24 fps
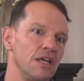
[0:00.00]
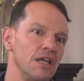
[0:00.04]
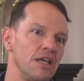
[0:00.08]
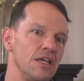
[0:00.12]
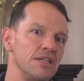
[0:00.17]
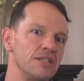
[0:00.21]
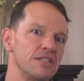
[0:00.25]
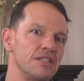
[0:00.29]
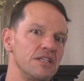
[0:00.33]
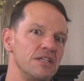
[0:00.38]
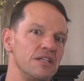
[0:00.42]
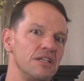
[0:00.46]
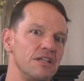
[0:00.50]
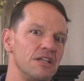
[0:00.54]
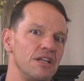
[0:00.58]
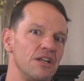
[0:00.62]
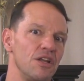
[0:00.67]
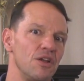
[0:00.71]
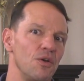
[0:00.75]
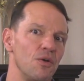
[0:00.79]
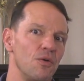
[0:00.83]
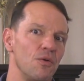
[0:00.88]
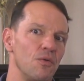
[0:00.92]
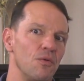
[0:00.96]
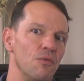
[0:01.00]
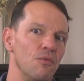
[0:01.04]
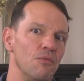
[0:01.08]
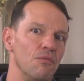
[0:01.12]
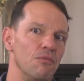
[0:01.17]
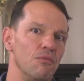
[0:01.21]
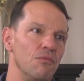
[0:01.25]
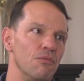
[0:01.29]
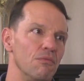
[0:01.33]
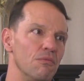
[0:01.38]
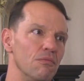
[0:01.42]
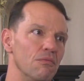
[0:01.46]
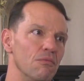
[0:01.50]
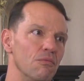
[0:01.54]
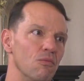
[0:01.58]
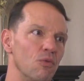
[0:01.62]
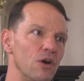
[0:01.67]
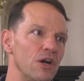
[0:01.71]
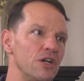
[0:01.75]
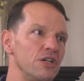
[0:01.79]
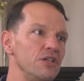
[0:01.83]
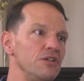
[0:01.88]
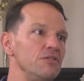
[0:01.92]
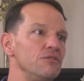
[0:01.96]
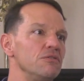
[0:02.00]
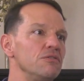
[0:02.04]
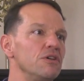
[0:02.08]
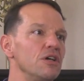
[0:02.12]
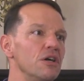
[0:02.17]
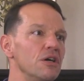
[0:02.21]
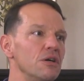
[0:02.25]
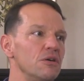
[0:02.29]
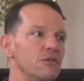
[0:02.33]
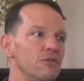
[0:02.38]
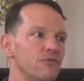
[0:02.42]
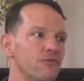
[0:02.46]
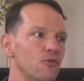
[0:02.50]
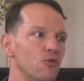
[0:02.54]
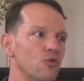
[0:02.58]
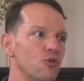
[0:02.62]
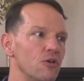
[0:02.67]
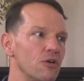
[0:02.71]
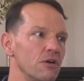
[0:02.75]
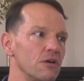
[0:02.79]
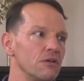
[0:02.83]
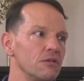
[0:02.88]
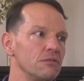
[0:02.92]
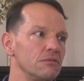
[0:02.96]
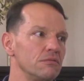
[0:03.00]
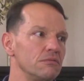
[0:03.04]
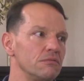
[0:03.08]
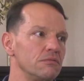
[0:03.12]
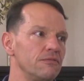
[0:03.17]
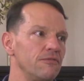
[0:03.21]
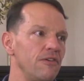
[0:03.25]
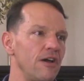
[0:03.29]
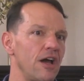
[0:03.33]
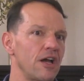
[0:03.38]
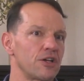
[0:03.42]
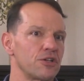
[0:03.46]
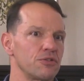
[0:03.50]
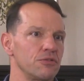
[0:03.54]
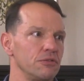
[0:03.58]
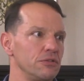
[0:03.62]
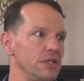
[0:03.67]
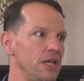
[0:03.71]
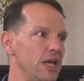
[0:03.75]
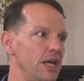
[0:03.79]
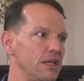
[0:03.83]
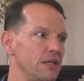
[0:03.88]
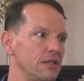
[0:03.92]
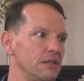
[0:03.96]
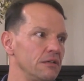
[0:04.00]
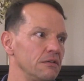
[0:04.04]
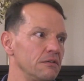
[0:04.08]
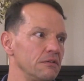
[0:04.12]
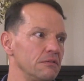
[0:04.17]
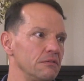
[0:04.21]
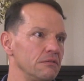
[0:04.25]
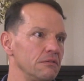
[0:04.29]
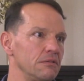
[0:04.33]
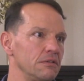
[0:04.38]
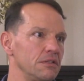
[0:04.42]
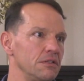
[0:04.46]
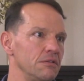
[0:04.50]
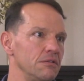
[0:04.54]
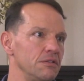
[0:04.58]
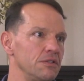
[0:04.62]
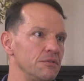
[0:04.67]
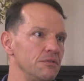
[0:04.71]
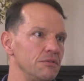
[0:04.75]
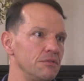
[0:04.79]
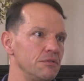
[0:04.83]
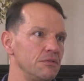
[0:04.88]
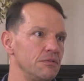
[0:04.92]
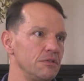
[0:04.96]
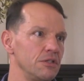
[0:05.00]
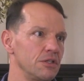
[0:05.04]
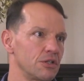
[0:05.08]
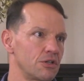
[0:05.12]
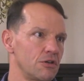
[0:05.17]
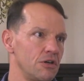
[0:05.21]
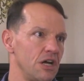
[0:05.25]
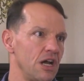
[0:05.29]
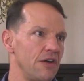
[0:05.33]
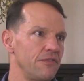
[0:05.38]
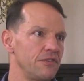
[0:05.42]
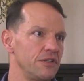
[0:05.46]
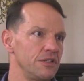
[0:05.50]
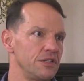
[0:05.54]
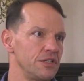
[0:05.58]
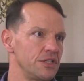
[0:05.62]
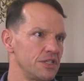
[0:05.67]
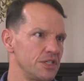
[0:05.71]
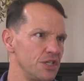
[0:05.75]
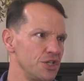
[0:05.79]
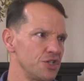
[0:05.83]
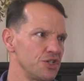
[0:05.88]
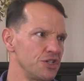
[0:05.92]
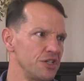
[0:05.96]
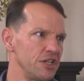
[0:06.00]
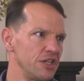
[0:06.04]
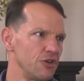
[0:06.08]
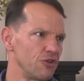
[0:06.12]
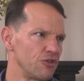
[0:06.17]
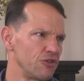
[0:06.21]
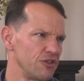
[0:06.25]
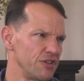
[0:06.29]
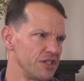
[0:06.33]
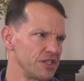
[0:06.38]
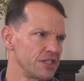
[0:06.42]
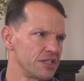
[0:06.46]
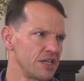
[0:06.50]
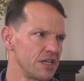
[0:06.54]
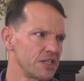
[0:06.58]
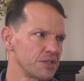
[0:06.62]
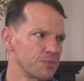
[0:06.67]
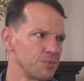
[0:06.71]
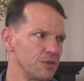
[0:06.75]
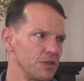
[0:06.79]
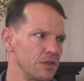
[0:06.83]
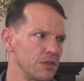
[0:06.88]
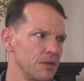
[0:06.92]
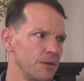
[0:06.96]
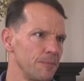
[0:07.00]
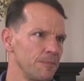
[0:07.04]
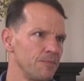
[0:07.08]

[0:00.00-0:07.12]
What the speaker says: is that where do you go for factual data to craft a decision or an assessment?